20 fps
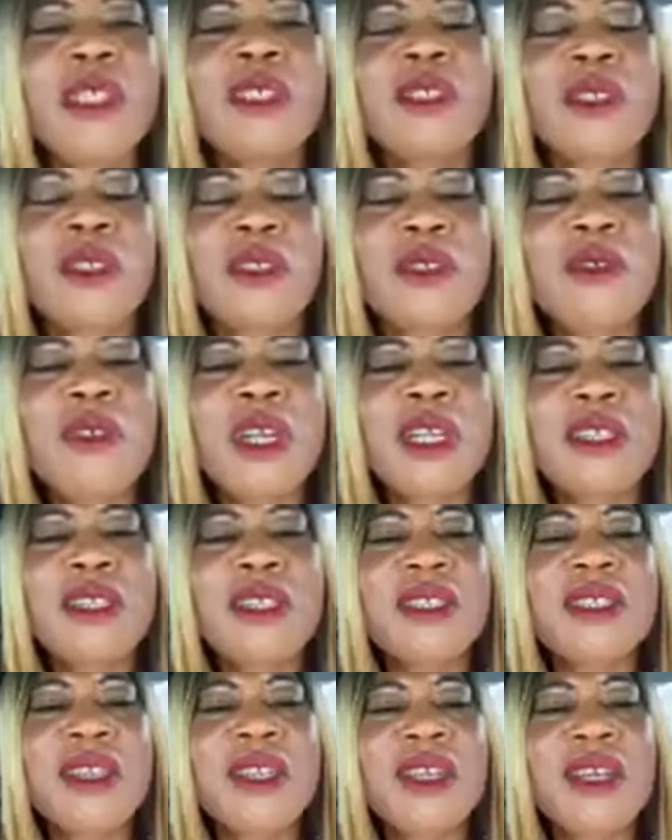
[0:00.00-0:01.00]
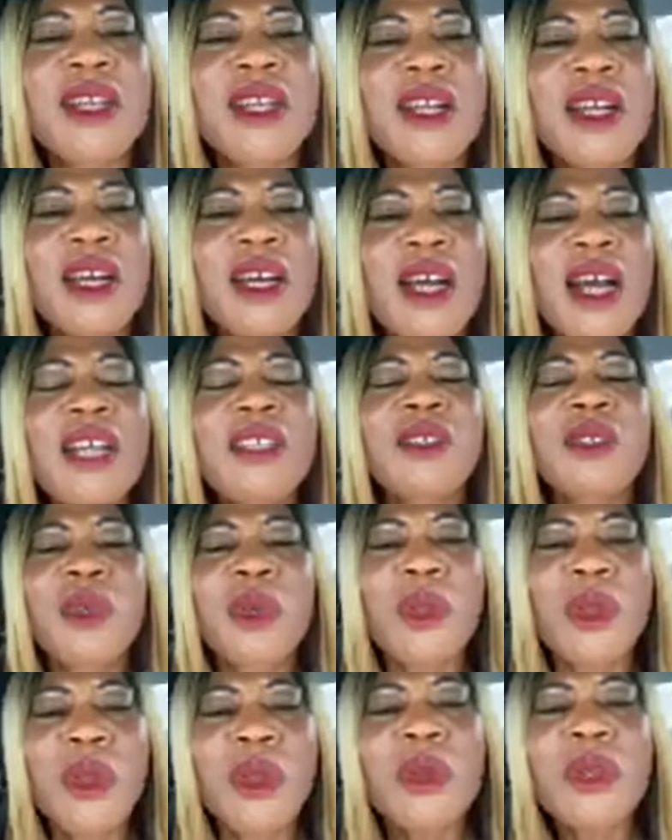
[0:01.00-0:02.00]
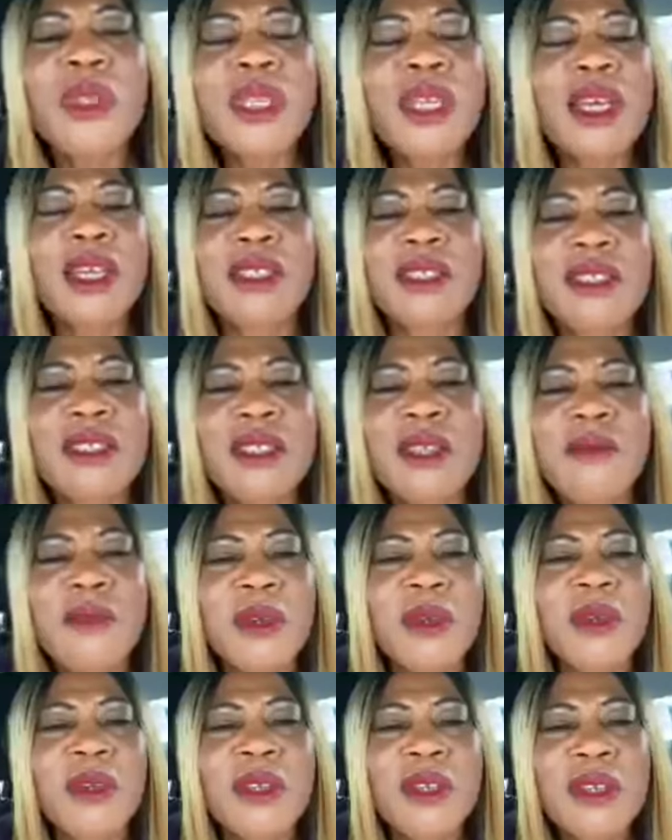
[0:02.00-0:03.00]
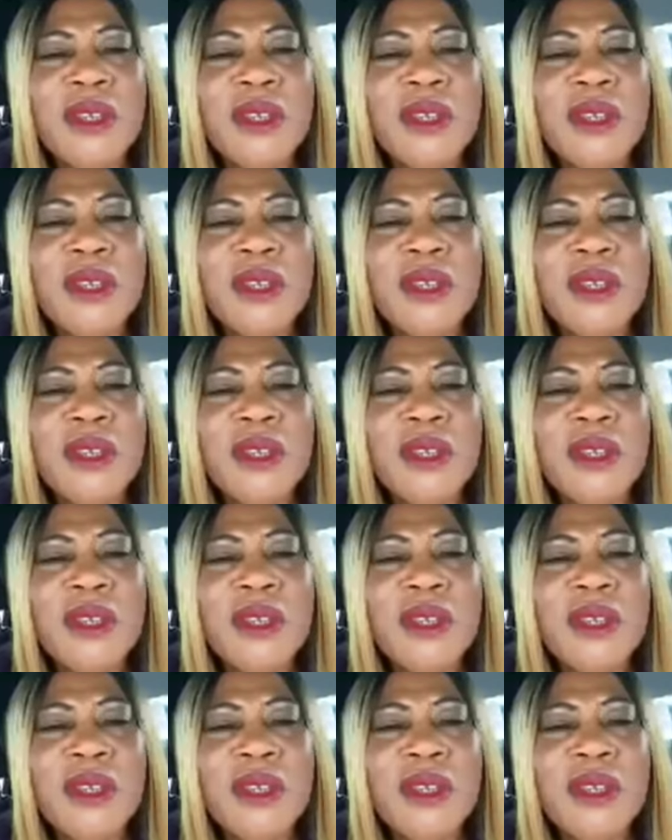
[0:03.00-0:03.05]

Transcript: Jesus Christ as your Lord and Savior